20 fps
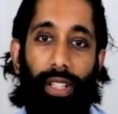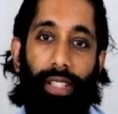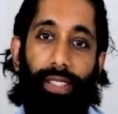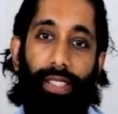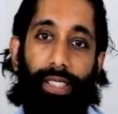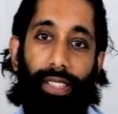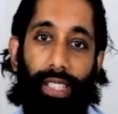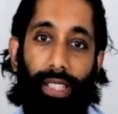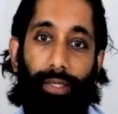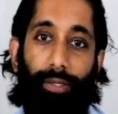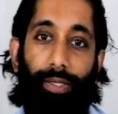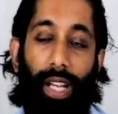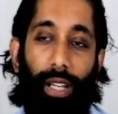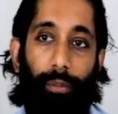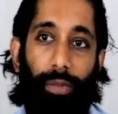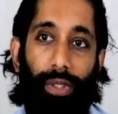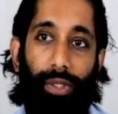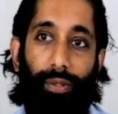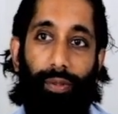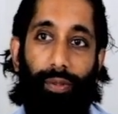
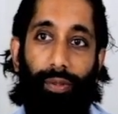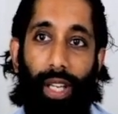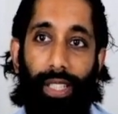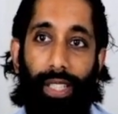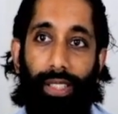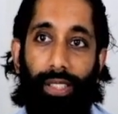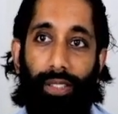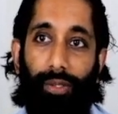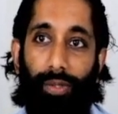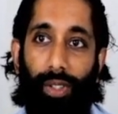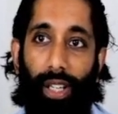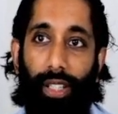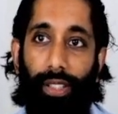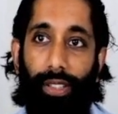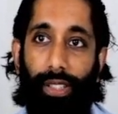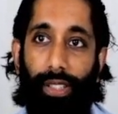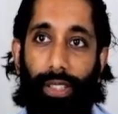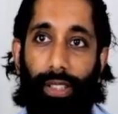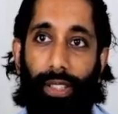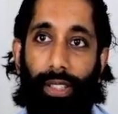development phase of
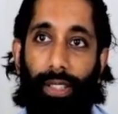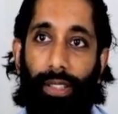either